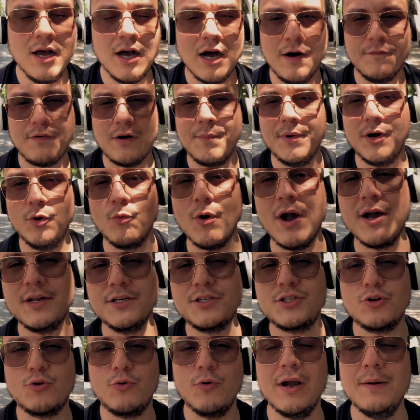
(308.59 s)
of I'm gonna write
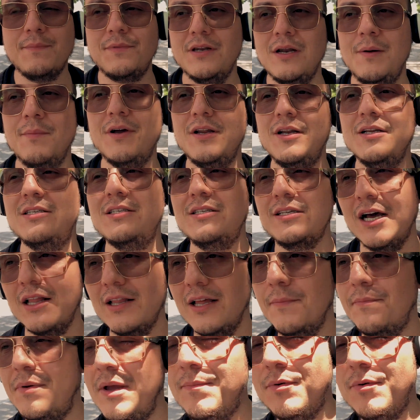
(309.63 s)
a script and I'm gonna sell it.